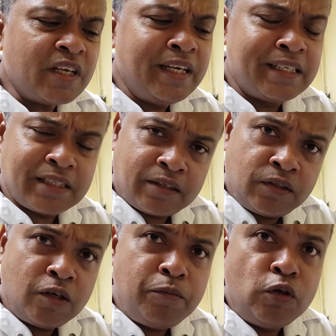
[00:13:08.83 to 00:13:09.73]
it is a
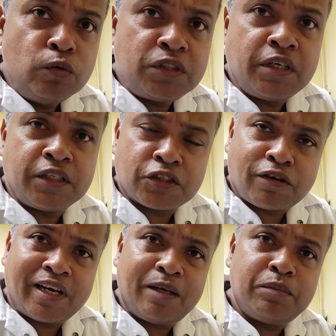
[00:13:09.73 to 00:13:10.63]
term used to
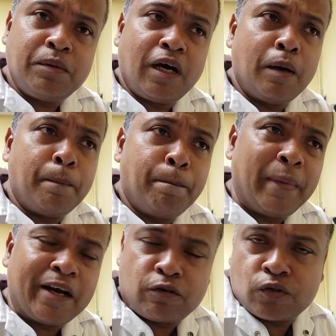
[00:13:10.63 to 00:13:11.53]
describe a
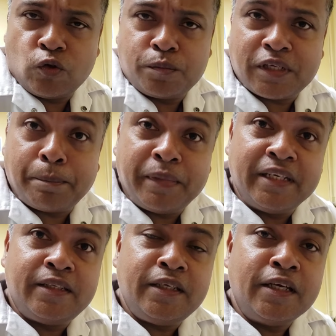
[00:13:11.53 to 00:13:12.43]
microscope's
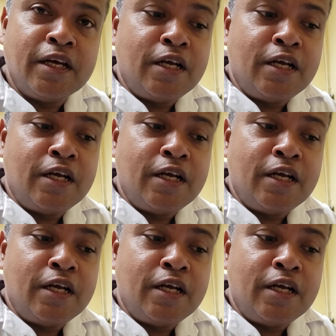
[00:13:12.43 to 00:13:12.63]
ability